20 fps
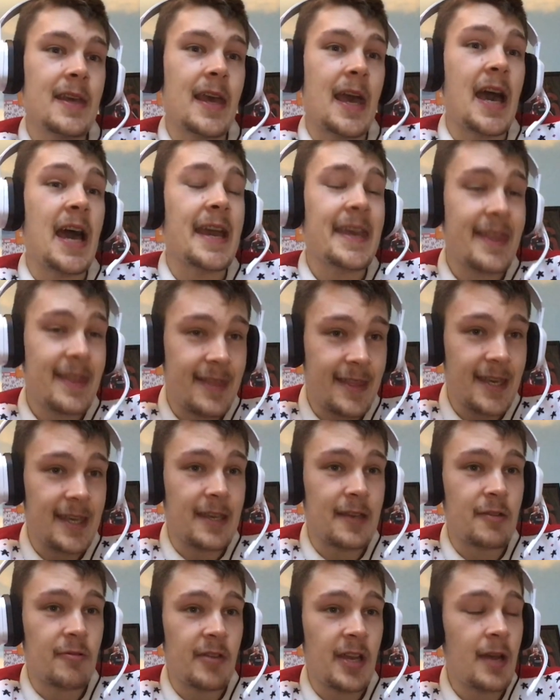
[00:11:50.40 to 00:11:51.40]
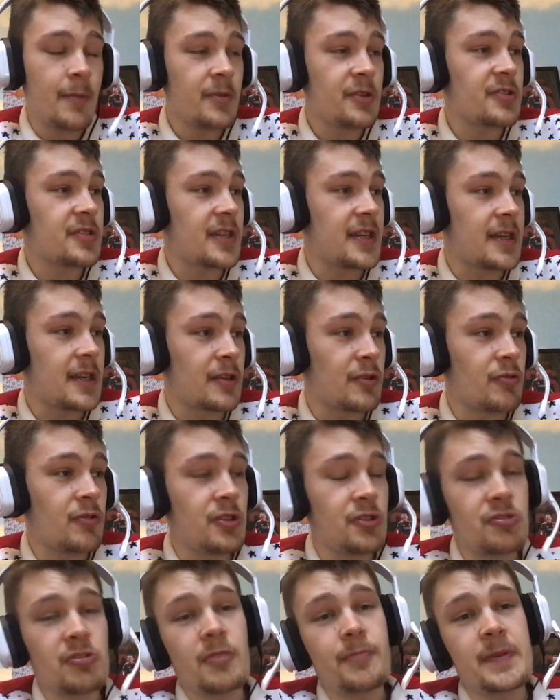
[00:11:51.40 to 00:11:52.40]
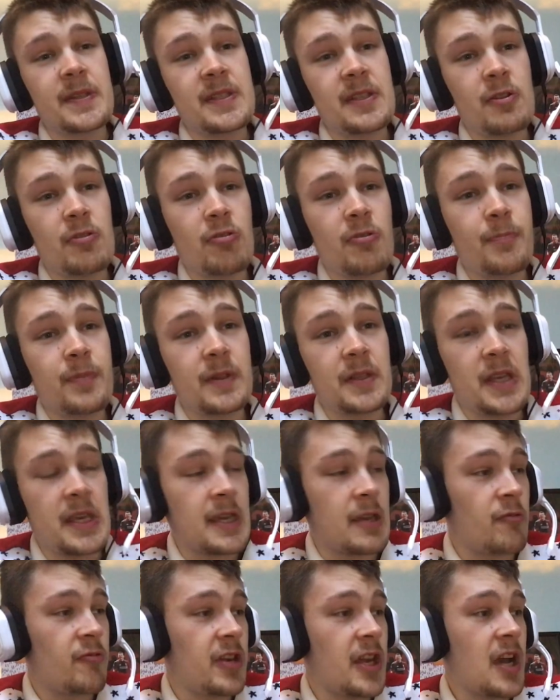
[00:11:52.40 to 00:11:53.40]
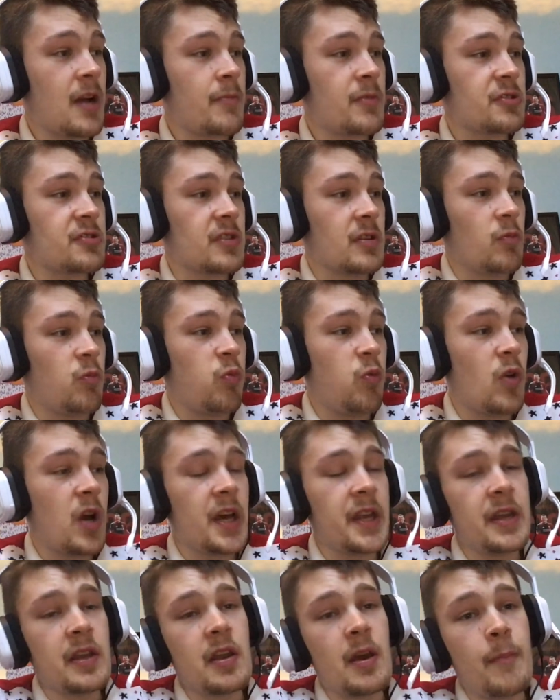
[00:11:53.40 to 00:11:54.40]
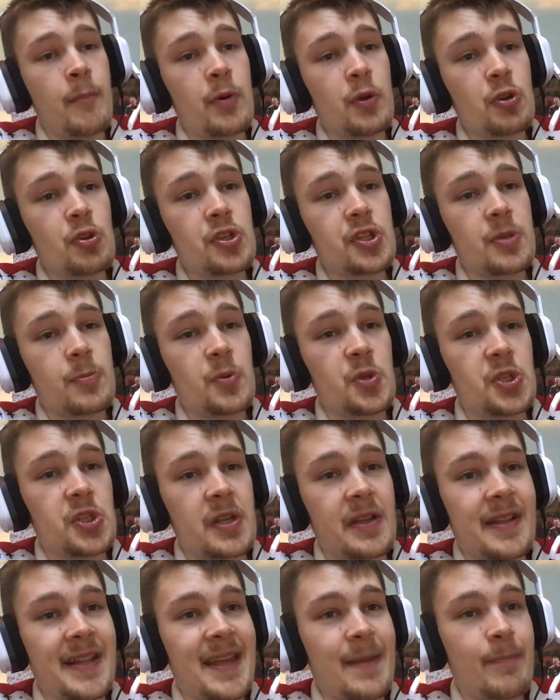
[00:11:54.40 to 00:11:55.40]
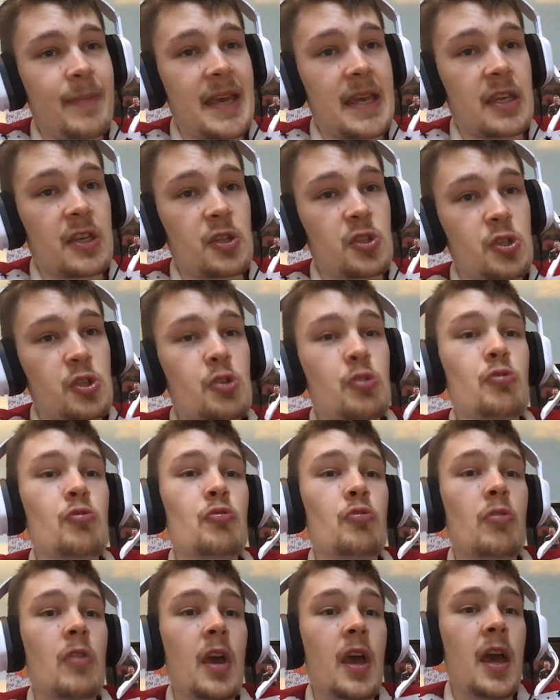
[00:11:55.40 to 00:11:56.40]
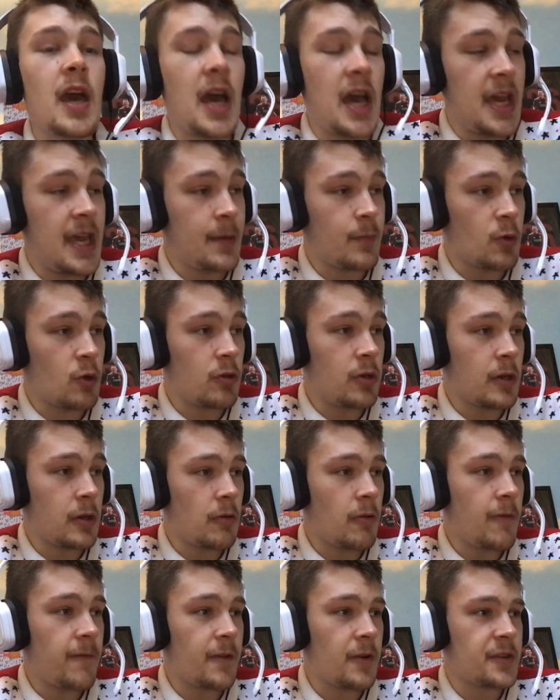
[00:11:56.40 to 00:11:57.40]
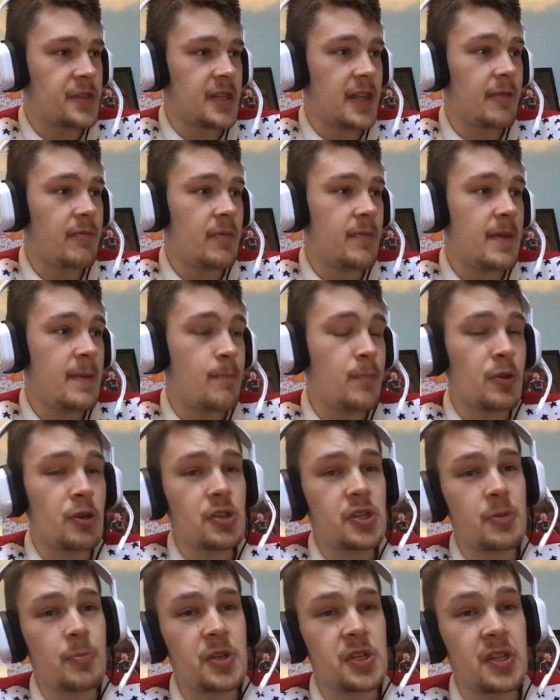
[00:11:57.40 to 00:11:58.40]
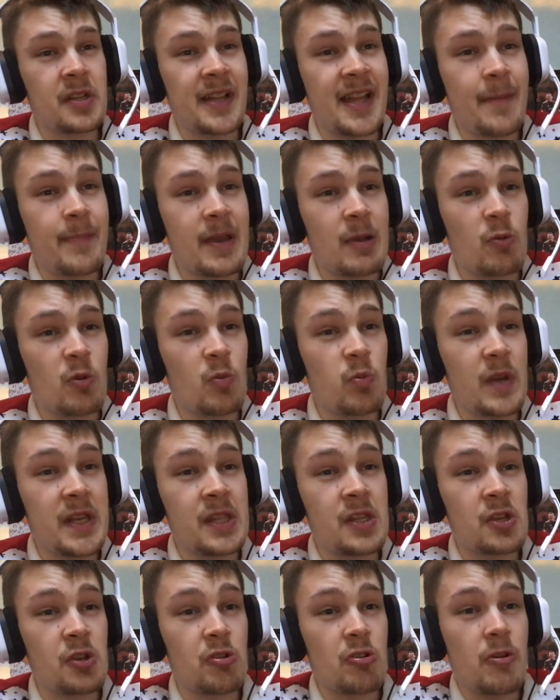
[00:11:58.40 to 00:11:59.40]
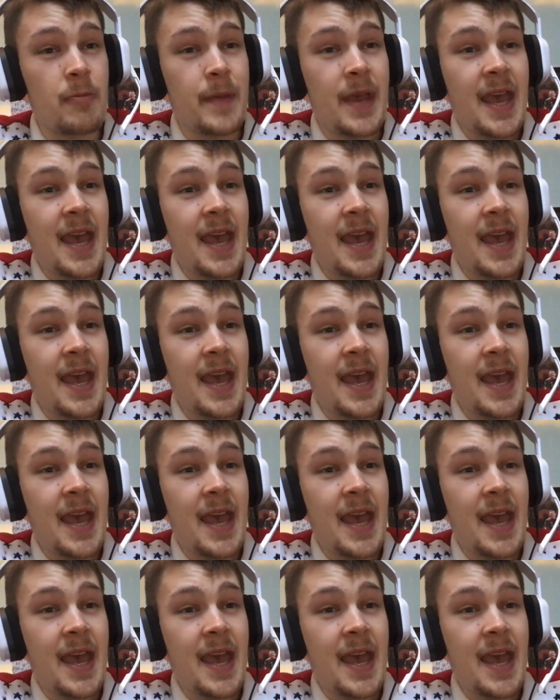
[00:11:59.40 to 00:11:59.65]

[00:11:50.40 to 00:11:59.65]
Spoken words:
I think Real Madrid are going to drop into the Europa League. Real Madrid 1, Borussia Mönchengladbach 2, I am going to go for. So that would mean Borussia Mönchengladbach would win the group,